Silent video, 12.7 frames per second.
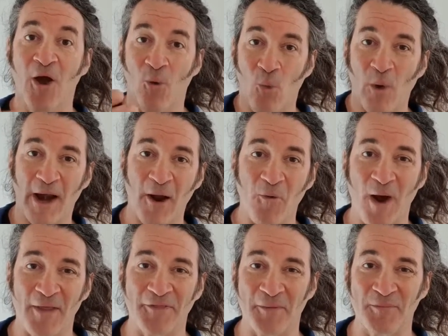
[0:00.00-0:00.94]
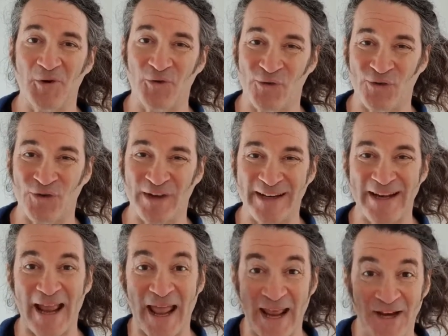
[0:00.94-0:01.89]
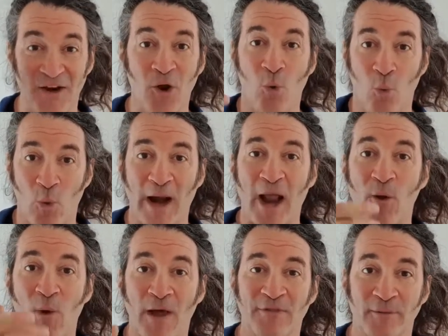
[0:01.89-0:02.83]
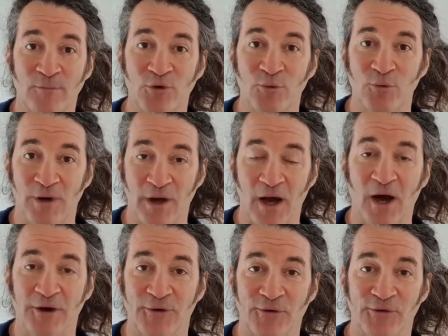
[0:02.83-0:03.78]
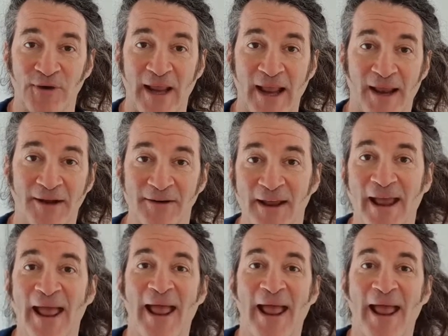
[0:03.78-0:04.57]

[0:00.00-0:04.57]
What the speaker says: what I want them to see and what I want them to understand.